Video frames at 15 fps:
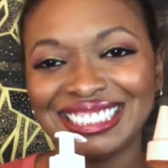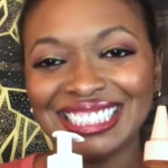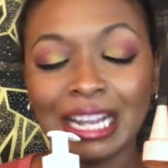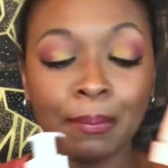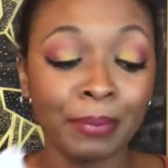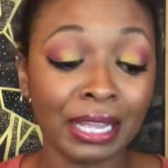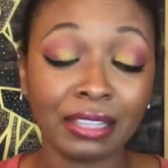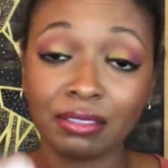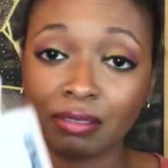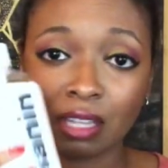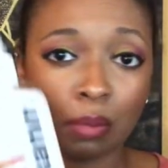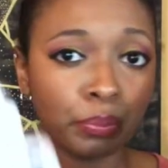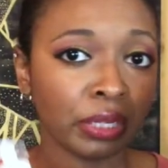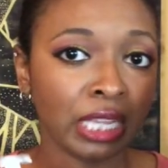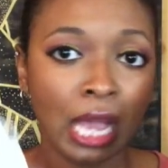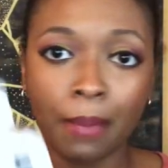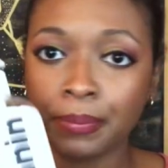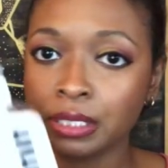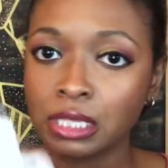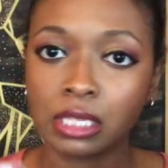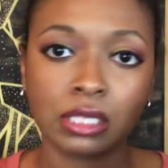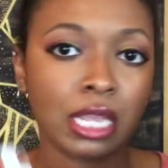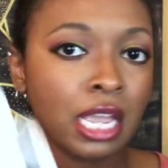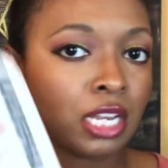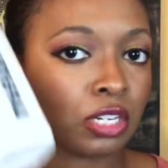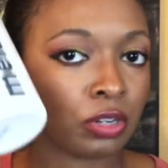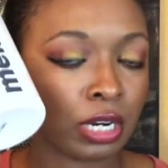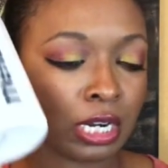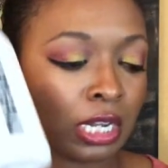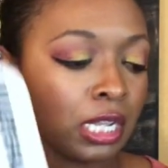But complete opposites.
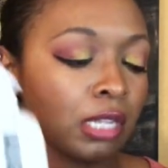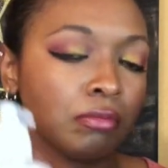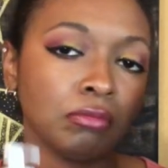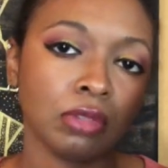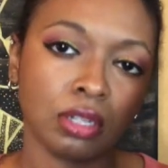Hydrating,